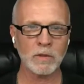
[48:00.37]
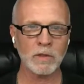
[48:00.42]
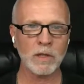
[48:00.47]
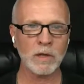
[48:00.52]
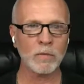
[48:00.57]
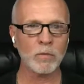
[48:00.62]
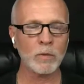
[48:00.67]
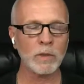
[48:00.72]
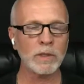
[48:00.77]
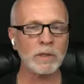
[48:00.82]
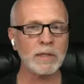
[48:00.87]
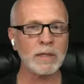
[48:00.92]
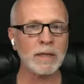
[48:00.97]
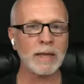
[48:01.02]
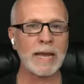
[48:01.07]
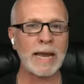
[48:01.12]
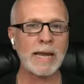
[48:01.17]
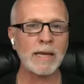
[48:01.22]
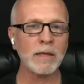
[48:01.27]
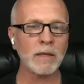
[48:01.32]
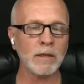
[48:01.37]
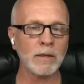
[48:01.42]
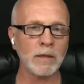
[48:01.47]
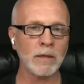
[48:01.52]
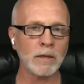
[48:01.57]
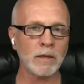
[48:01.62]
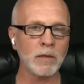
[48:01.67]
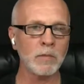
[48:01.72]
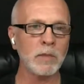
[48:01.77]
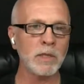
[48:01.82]
they're really lacking
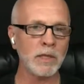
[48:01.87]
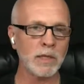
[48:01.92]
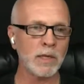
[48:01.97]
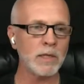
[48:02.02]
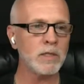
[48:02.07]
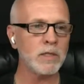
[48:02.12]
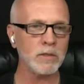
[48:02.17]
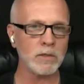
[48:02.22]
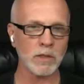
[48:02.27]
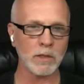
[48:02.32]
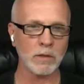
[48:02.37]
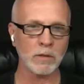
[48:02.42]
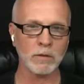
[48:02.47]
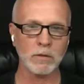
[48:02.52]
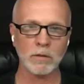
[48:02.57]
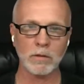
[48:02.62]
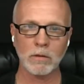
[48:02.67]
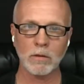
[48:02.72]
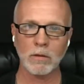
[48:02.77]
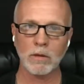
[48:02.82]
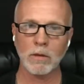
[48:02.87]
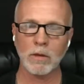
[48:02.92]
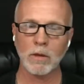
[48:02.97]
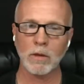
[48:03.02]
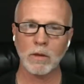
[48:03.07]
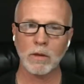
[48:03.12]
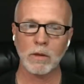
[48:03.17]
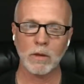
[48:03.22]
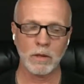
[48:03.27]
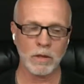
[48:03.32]
in communication skills.
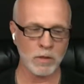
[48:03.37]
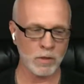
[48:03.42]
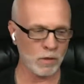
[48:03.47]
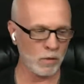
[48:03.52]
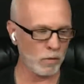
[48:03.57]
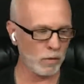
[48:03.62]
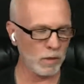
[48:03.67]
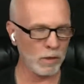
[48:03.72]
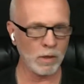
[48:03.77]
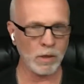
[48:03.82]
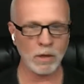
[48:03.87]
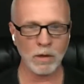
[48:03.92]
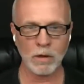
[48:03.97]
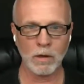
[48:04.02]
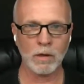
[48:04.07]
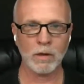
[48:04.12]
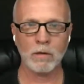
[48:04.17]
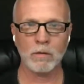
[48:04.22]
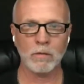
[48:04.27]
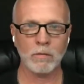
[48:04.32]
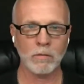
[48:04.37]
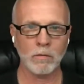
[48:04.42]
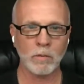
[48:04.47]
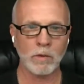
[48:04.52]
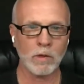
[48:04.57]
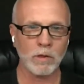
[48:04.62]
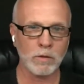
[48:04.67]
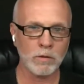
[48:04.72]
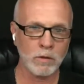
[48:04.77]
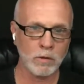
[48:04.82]

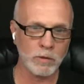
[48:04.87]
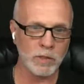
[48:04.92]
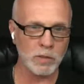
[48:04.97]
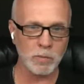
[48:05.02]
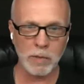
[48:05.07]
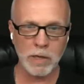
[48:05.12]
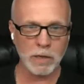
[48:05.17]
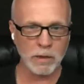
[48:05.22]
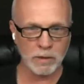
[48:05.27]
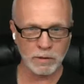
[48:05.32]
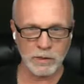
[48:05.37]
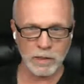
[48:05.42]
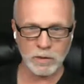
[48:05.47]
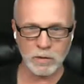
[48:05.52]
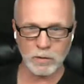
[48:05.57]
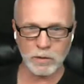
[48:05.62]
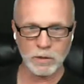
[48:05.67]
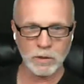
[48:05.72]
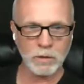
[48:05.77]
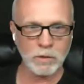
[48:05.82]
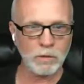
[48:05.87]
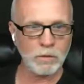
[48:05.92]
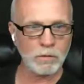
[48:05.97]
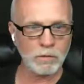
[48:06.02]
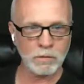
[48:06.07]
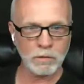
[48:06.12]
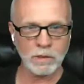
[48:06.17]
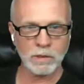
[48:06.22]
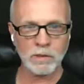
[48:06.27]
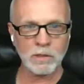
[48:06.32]
With all due respect, because I do it
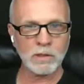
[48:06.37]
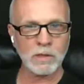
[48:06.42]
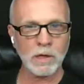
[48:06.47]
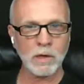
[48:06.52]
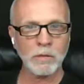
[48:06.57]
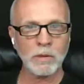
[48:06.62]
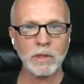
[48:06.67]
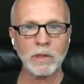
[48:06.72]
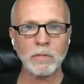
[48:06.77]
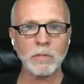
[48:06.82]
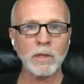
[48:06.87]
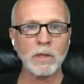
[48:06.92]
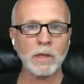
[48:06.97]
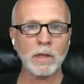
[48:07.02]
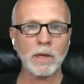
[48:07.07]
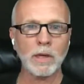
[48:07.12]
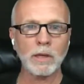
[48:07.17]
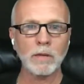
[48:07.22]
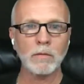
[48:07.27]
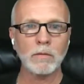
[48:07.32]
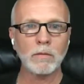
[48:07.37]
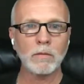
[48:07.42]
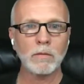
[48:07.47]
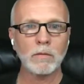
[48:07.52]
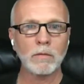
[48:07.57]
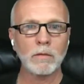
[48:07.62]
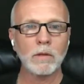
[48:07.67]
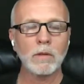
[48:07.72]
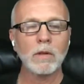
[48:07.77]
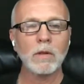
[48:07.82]
too, this is how we communicate
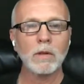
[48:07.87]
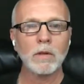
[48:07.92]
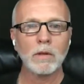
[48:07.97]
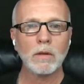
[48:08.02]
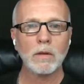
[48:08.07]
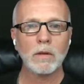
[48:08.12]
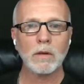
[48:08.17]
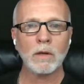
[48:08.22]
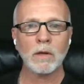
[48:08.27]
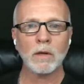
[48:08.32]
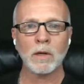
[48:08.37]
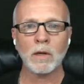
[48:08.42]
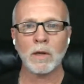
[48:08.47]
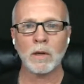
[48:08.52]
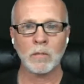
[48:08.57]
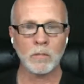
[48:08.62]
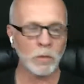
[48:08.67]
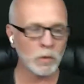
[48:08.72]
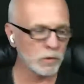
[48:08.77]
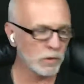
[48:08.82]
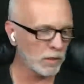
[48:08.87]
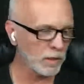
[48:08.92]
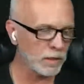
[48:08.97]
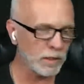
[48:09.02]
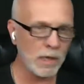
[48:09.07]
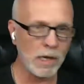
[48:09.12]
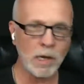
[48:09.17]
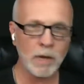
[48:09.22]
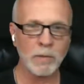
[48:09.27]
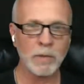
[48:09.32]
most of the
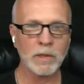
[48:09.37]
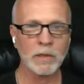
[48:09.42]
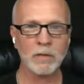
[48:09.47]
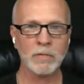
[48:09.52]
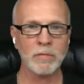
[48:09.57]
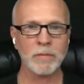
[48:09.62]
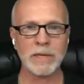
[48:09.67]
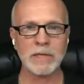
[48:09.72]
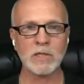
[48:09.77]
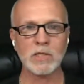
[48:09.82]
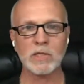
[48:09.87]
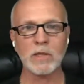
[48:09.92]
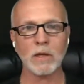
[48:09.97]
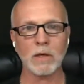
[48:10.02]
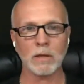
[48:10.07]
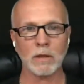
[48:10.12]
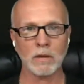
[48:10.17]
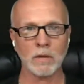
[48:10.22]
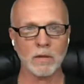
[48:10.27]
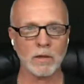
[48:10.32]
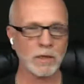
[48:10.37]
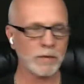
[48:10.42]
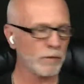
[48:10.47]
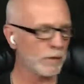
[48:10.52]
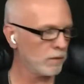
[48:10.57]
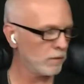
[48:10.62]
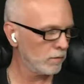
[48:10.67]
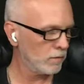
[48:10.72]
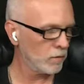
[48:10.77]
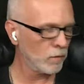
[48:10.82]
time. And even my son, I have
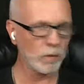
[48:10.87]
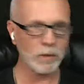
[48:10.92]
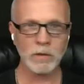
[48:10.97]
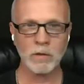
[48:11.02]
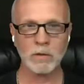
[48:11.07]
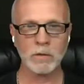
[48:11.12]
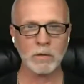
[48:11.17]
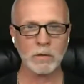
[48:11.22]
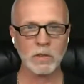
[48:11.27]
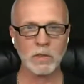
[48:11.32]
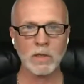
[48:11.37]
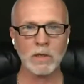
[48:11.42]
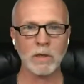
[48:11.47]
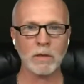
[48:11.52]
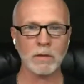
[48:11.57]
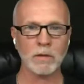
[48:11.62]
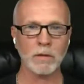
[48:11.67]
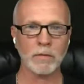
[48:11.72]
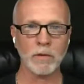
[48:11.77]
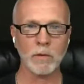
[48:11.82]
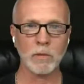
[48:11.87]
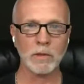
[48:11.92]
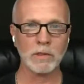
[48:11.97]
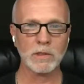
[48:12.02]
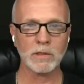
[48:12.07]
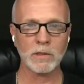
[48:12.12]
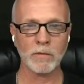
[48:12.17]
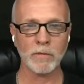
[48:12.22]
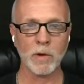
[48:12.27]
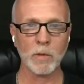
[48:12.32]
a 20-year-old son. If
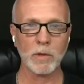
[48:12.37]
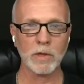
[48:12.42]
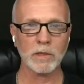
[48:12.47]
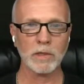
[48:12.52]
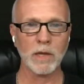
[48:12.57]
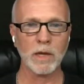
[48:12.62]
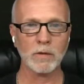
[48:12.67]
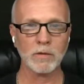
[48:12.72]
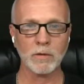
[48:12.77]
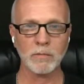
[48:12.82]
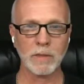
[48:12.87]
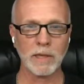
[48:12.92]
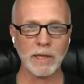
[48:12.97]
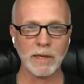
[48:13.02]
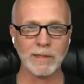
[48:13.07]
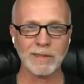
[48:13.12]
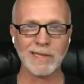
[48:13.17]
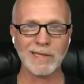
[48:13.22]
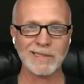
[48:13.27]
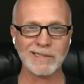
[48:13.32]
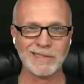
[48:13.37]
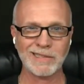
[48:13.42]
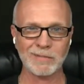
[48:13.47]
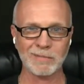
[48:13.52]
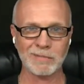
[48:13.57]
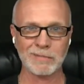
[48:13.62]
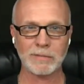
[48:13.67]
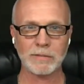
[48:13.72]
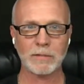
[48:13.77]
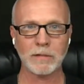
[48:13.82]
I want to talk to him, I got to text
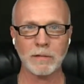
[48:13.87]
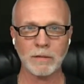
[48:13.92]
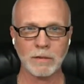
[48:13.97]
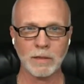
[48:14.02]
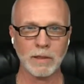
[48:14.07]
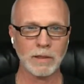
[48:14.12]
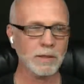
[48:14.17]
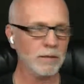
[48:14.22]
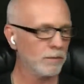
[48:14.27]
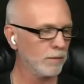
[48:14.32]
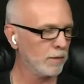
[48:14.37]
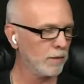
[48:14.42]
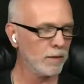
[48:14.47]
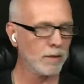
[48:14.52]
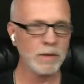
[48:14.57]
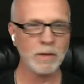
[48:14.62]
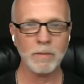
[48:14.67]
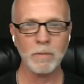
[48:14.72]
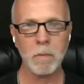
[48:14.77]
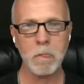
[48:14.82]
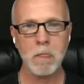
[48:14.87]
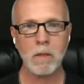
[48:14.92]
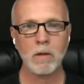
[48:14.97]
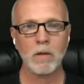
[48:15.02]
him. Okay, all right.